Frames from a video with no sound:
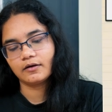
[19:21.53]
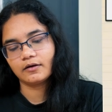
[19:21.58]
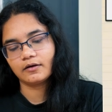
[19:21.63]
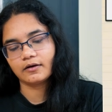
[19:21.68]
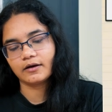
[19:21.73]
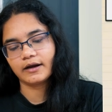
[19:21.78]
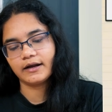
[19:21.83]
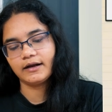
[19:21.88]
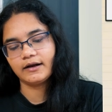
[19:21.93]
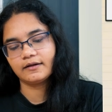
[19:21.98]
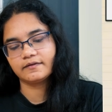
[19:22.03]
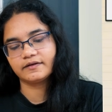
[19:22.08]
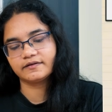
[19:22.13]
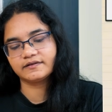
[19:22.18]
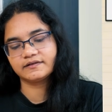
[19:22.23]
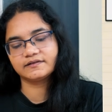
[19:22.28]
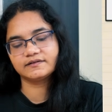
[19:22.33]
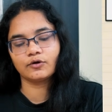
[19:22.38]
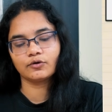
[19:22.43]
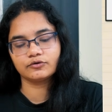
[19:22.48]
Right? This
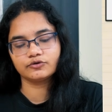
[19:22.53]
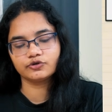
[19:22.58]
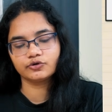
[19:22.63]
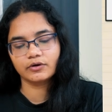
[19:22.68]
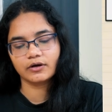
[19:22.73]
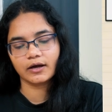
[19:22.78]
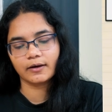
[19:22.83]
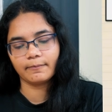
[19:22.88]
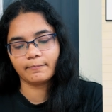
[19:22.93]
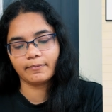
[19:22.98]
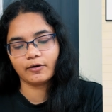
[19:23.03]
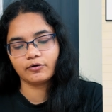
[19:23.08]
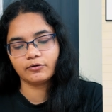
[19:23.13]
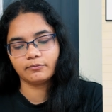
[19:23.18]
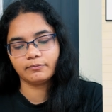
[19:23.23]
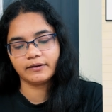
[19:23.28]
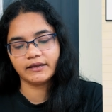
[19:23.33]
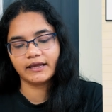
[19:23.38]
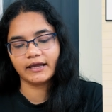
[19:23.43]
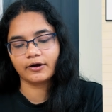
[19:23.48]
is also compound
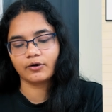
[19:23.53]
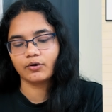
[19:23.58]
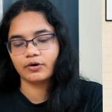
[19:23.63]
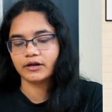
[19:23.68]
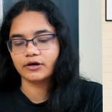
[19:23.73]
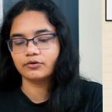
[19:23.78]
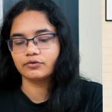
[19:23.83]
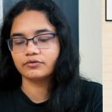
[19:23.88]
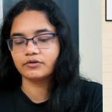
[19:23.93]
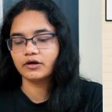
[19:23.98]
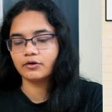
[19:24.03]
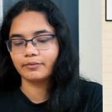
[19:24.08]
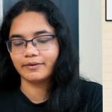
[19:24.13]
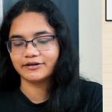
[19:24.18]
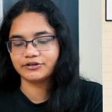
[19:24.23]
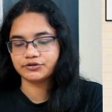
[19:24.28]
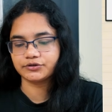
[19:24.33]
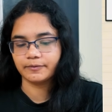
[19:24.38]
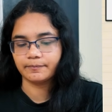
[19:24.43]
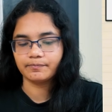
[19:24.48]
B according to the
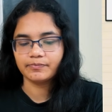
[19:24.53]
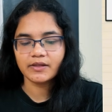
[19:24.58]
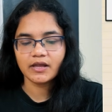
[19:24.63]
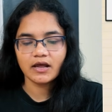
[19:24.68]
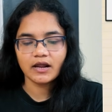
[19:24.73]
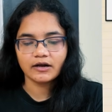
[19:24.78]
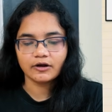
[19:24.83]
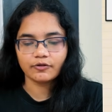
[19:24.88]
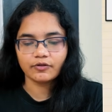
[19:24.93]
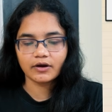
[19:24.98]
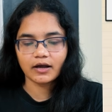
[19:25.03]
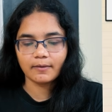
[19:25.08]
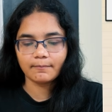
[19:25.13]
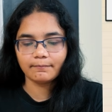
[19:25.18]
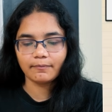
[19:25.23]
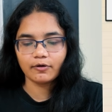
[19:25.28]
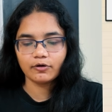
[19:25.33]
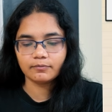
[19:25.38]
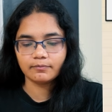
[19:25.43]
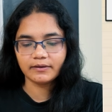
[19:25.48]
question. Now the
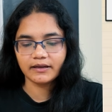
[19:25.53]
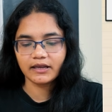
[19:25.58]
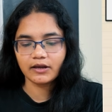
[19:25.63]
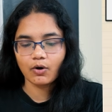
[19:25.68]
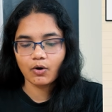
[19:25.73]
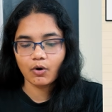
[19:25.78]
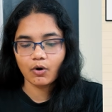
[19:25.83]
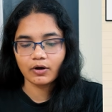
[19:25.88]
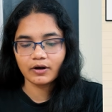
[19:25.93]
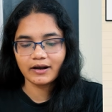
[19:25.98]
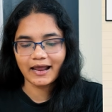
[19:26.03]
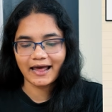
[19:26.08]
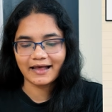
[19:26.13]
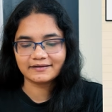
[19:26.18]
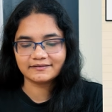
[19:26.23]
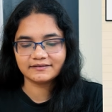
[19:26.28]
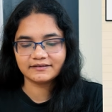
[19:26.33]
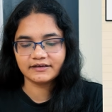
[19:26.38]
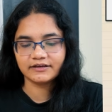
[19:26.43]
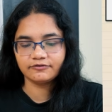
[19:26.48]
compound B on
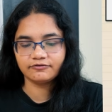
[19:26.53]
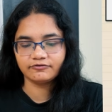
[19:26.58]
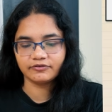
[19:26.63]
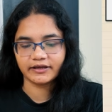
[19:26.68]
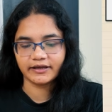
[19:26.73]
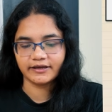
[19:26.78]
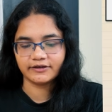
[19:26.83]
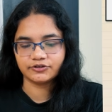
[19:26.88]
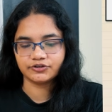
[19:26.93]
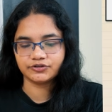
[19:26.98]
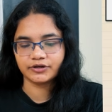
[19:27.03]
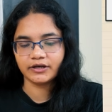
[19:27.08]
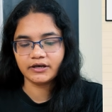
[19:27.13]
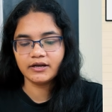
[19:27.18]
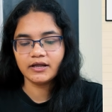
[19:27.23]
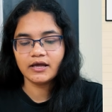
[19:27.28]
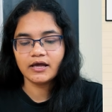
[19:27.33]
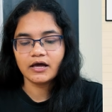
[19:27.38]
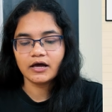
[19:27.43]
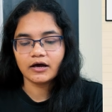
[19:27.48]
acidification
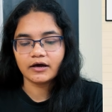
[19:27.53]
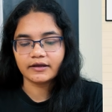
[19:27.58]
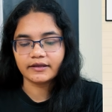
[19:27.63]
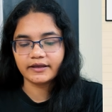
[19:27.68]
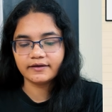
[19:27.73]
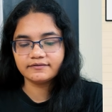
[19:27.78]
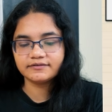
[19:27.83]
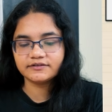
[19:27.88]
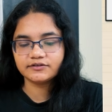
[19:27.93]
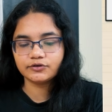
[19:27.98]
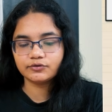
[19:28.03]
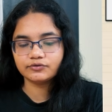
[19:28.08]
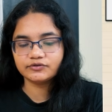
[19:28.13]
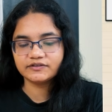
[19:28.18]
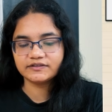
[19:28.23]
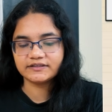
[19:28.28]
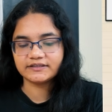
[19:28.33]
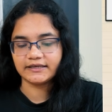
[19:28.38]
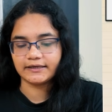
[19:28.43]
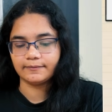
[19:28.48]
gives you
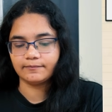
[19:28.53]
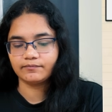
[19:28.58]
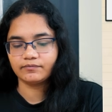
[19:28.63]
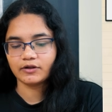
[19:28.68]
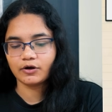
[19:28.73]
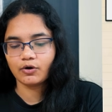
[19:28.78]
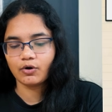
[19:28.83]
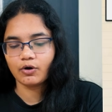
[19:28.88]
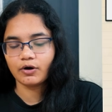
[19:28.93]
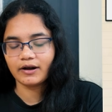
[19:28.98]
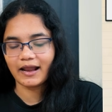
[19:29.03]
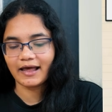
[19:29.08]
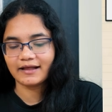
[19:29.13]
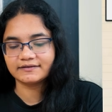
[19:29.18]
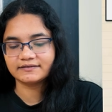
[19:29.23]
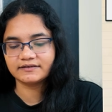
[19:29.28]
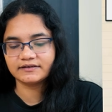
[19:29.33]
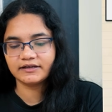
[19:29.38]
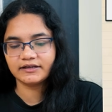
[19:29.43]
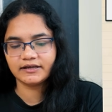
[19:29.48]
C. Now on
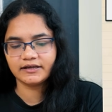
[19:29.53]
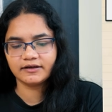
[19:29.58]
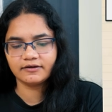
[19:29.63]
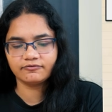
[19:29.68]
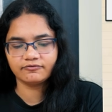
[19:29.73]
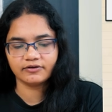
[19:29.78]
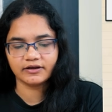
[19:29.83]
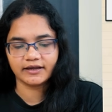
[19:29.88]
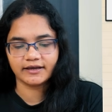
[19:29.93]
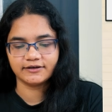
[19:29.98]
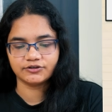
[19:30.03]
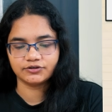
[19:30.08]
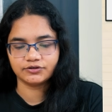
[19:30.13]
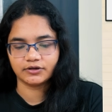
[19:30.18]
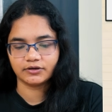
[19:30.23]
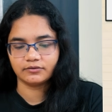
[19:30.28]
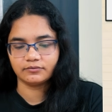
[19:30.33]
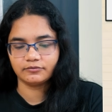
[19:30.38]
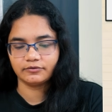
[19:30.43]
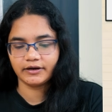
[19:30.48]
acidification,
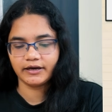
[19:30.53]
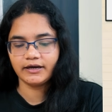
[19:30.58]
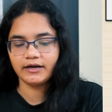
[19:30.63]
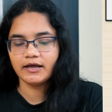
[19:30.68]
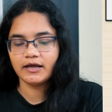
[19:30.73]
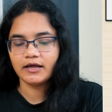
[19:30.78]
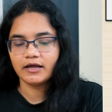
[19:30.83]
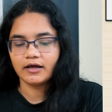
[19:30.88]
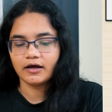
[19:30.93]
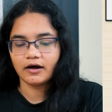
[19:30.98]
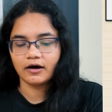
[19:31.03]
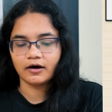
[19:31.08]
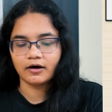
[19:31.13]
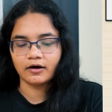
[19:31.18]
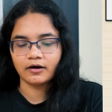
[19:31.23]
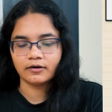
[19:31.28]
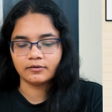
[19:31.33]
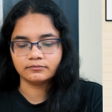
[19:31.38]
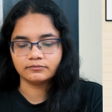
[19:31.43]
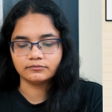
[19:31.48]
right?
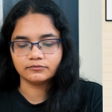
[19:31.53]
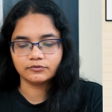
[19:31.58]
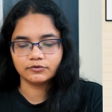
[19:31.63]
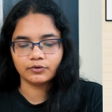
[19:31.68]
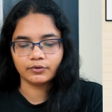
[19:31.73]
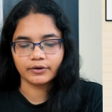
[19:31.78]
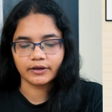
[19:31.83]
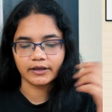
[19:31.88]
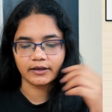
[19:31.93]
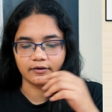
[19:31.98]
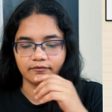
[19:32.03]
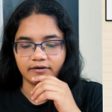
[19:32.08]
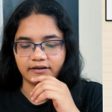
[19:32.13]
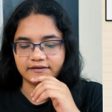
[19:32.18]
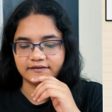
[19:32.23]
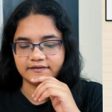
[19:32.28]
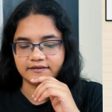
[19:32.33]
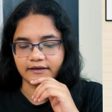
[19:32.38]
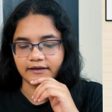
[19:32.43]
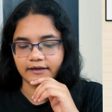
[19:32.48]
Okay, 1
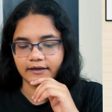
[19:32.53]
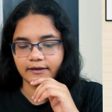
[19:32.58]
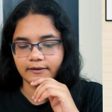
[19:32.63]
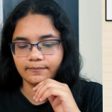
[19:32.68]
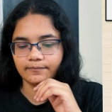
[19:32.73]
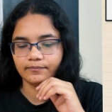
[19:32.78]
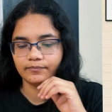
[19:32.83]
second.